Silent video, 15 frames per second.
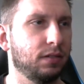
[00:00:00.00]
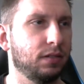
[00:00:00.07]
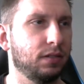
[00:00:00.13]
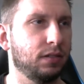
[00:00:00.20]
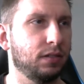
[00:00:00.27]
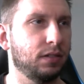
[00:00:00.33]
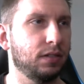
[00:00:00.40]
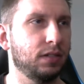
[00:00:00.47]

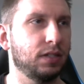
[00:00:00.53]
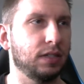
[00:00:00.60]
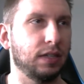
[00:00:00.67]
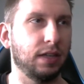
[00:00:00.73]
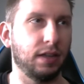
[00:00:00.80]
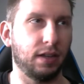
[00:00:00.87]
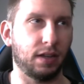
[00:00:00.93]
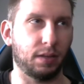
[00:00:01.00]
is
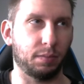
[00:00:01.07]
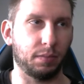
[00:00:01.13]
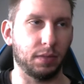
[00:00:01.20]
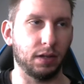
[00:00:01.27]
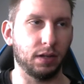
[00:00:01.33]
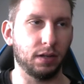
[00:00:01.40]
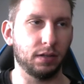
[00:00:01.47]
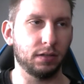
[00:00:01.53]

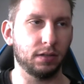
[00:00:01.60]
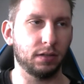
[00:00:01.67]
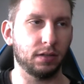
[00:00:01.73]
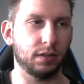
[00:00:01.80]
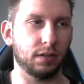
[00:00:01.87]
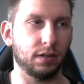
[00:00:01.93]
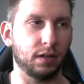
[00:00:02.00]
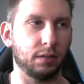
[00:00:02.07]
Gamma,
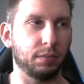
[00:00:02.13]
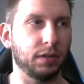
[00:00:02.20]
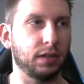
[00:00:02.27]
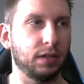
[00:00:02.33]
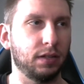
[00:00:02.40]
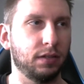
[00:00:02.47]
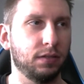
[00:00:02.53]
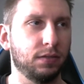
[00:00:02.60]
I
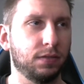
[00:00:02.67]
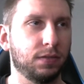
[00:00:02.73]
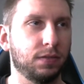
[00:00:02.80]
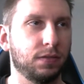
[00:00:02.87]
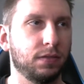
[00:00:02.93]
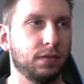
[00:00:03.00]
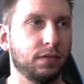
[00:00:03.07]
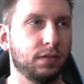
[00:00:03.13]
believe.
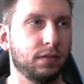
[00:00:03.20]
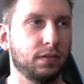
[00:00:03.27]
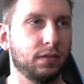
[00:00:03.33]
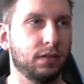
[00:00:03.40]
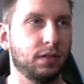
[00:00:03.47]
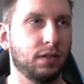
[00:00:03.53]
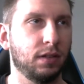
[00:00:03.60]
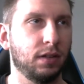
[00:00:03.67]

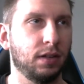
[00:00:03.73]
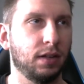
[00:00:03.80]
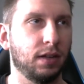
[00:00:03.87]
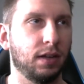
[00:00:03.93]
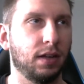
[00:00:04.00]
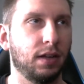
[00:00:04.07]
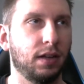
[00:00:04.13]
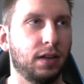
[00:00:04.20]

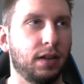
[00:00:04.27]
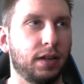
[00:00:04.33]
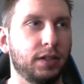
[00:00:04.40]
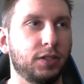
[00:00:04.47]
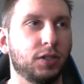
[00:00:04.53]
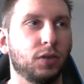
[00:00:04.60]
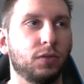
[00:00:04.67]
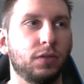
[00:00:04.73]
Uh, I
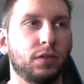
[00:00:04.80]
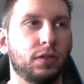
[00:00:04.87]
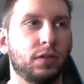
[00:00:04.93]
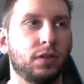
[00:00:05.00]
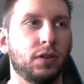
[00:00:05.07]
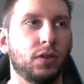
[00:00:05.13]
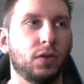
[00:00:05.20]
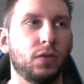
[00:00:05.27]
don't
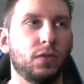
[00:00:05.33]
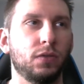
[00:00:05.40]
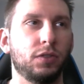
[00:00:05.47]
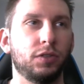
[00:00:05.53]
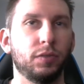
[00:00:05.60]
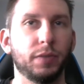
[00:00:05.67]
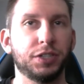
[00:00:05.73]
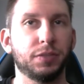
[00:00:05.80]
know too
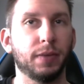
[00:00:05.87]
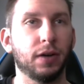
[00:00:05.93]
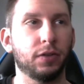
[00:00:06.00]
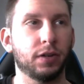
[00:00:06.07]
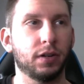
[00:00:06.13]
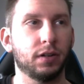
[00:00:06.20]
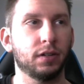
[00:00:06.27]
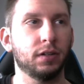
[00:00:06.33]
much about
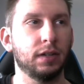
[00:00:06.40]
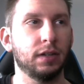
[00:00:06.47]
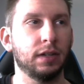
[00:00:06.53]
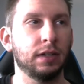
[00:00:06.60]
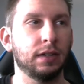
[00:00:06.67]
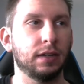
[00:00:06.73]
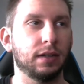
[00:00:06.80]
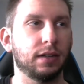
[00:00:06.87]
her.
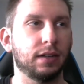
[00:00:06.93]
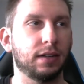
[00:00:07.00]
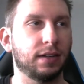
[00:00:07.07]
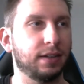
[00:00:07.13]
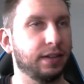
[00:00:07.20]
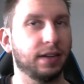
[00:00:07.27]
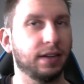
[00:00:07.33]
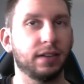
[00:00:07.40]
Uh, I
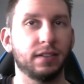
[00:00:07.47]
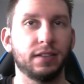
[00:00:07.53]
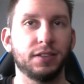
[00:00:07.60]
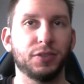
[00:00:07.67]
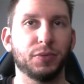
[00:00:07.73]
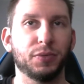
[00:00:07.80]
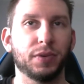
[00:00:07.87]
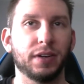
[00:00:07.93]
kind this
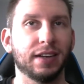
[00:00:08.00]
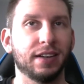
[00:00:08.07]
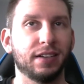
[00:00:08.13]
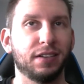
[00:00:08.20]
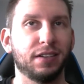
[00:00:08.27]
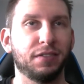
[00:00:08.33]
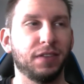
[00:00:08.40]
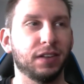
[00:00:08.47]
is where I kind of
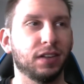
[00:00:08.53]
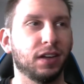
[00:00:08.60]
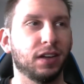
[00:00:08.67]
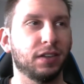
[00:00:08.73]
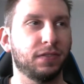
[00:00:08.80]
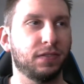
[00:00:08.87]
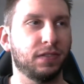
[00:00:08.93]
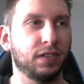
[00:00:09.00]
fell
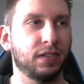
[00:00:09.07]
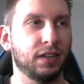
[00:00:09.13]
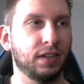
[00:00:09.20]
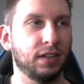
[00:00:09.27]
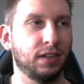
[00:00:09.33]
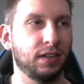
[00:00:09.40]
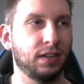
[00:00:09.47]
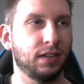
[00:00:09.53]
off
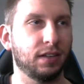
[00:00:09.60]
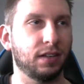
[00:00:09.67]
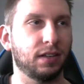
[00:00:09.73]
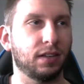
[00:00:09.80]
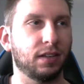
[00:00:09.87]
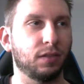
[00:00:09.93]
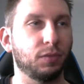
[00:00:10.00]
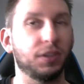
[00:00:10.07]

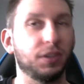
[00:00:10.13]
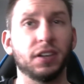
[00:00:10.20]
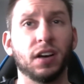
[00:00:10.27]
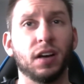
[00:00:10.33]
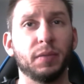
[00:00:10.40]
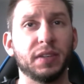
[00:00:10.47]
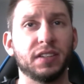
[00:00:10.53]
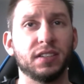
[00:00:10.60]
uh, with the
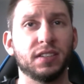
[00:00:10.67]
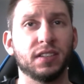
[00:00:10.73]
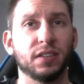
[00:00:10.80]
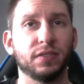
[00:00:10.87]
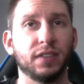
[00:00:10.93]
comics and stuff like